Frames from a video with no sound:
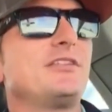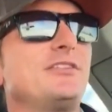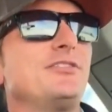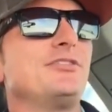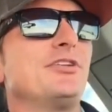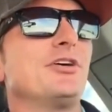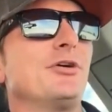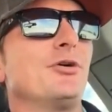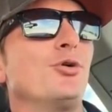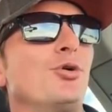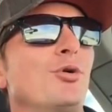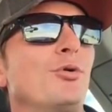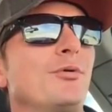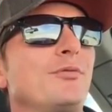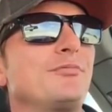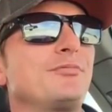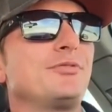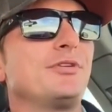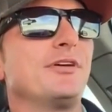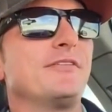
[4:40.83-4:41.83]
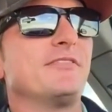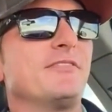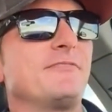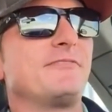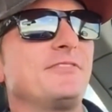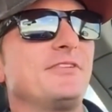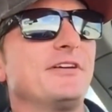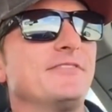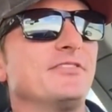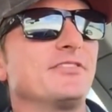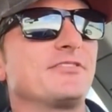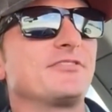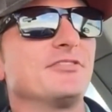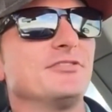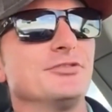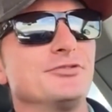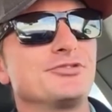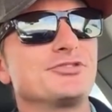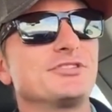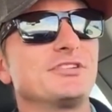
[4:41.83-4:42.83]
You have a
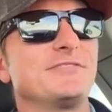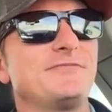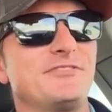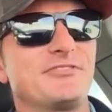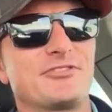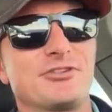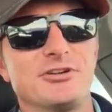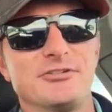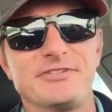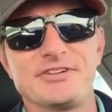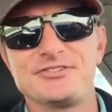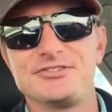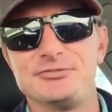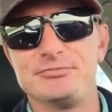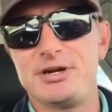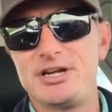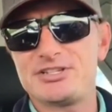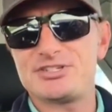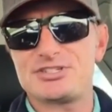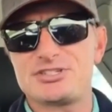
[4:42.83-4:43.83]
solution if it's curving too much.